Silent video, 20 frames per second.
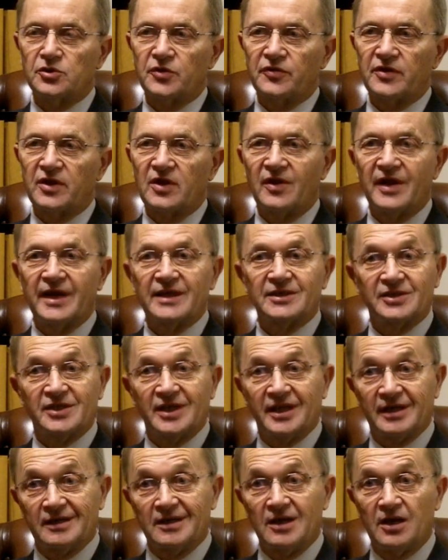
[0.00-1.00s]
So the glass
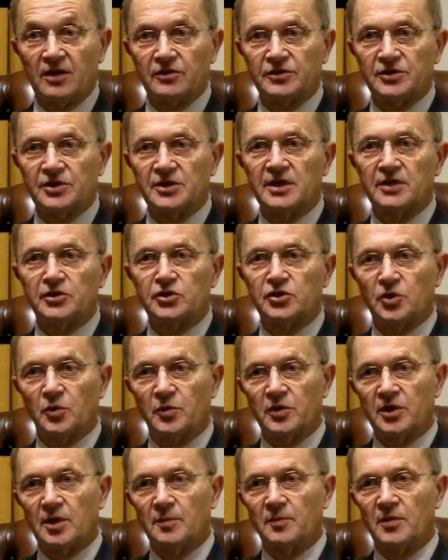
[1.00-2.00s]
technology that's
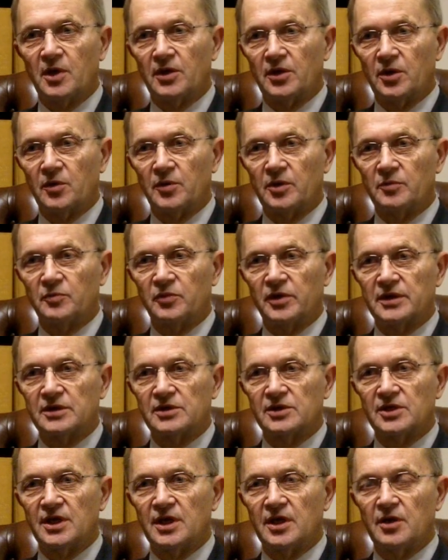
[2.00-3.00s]
showing up on our
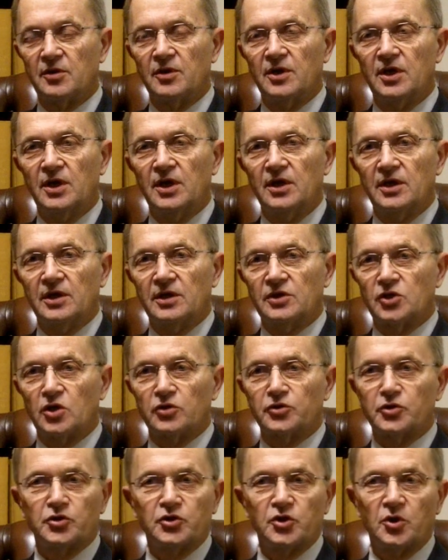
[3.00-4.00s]
airplanes now is
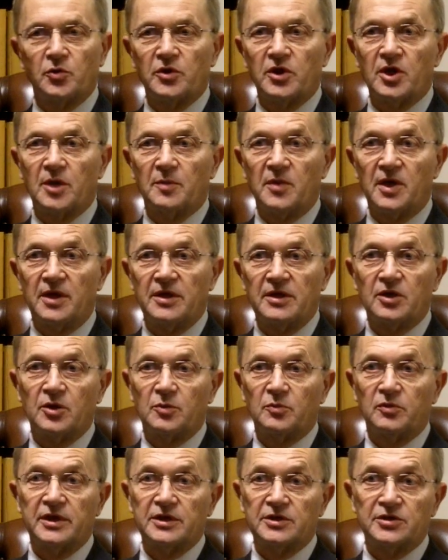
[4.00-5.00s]
also showing up on the
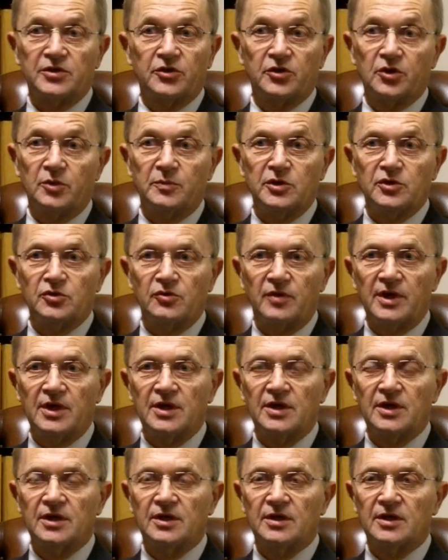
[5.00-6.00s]
airplanes they're going to be
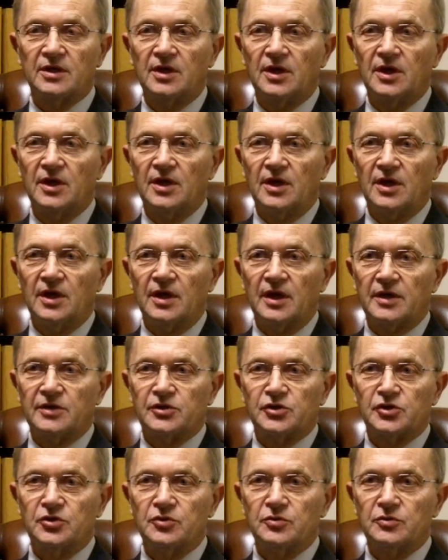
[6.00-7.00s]
training in
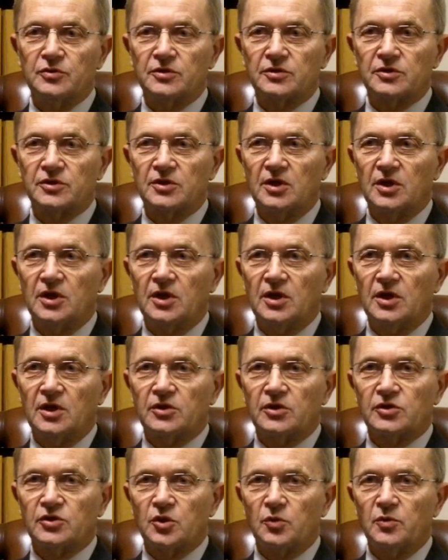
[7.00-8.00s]
as students.
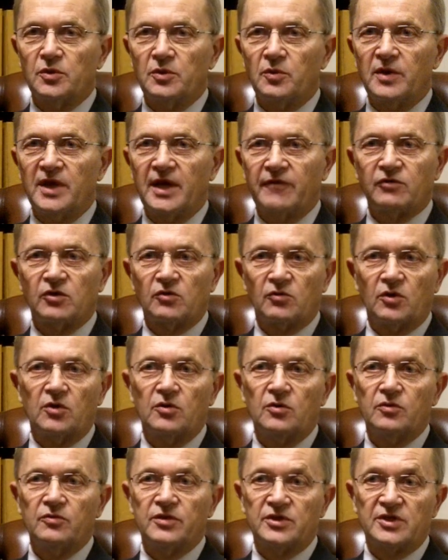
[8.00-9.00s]
So we, we have to
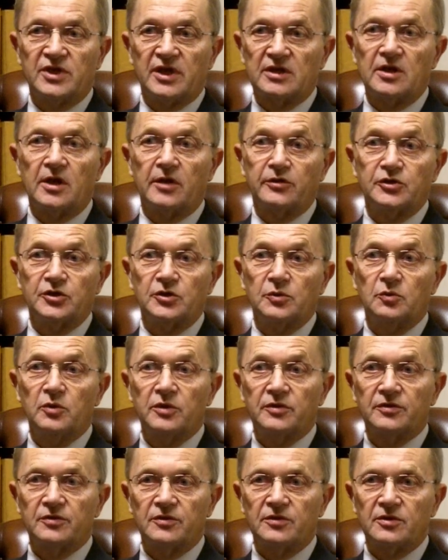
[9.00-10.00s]
grow the technology
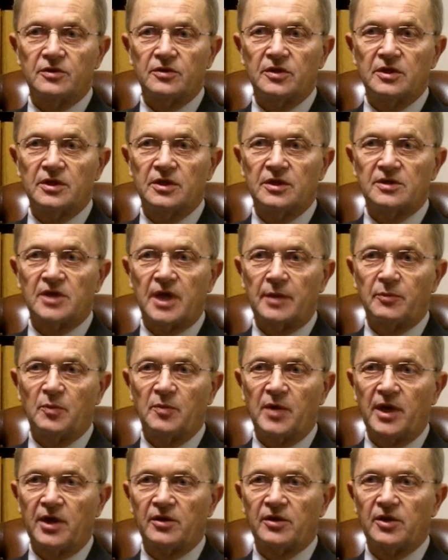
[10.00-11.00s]
with the uh, type
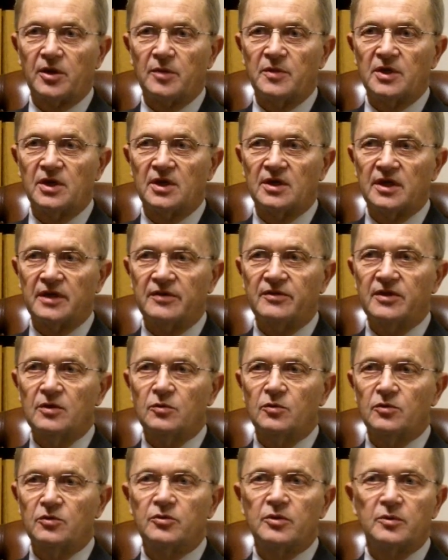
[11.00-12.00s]
of pilot coming in. I
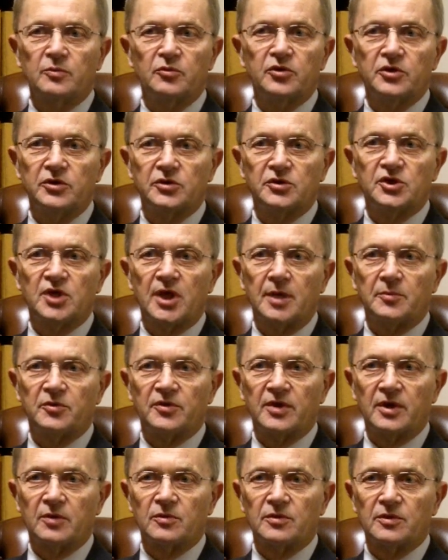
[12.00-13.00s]
think we're doing a pretty good job
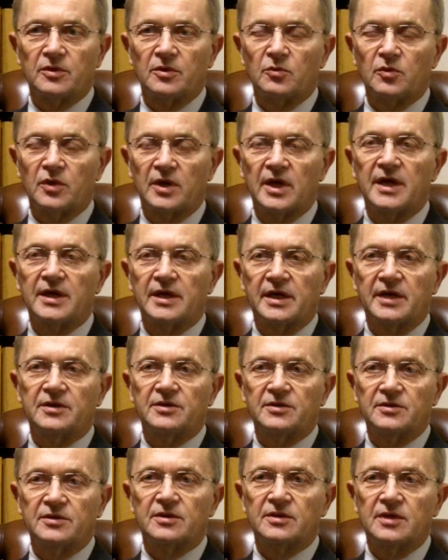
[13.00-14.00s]
with that. We're, we're kind of
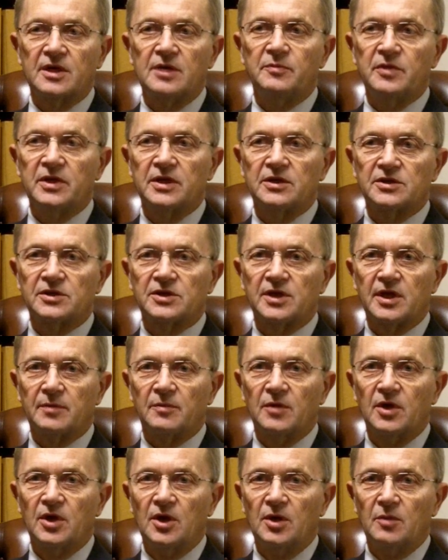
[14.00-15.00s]
keeping in
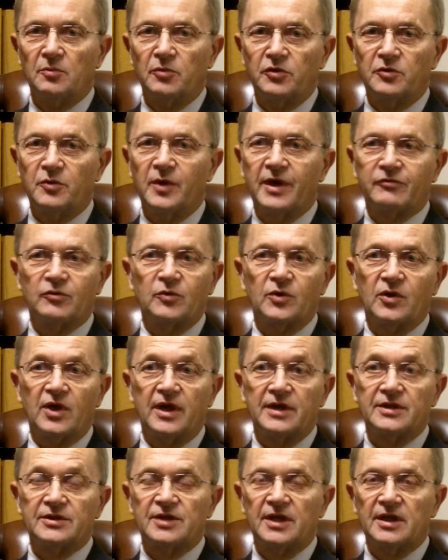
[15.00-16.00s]
step. But we have to
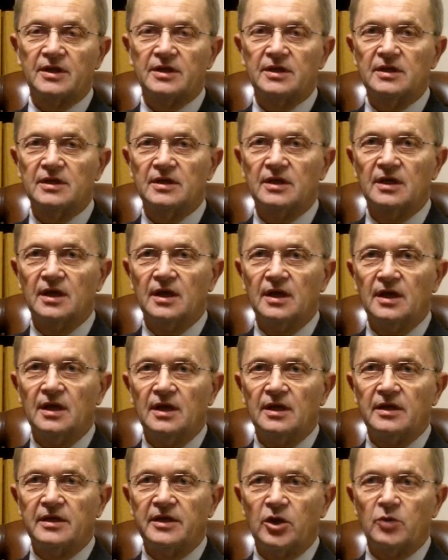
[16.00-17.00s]
realize that the,
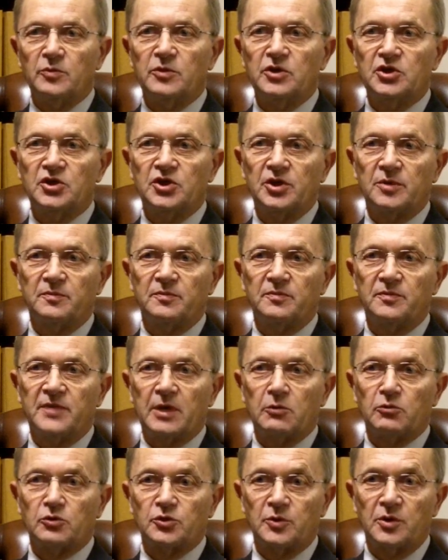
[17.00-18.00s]
the airmanship
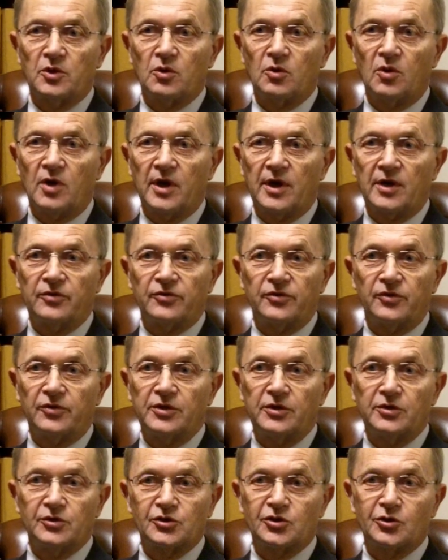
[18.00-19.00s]
that was required
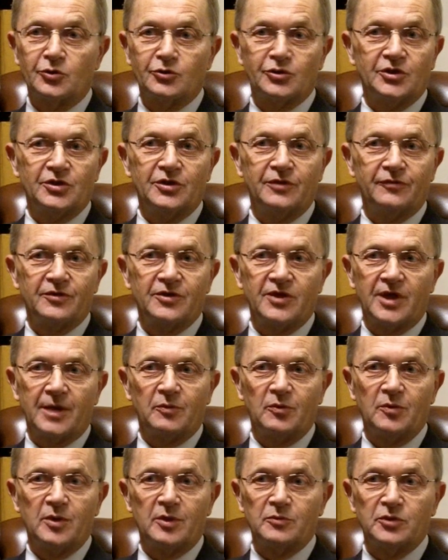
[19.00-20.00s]
30 years ago is a different
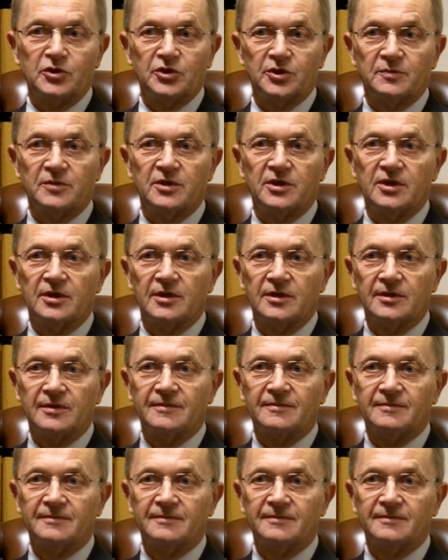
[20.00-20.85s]
type of airmanship today.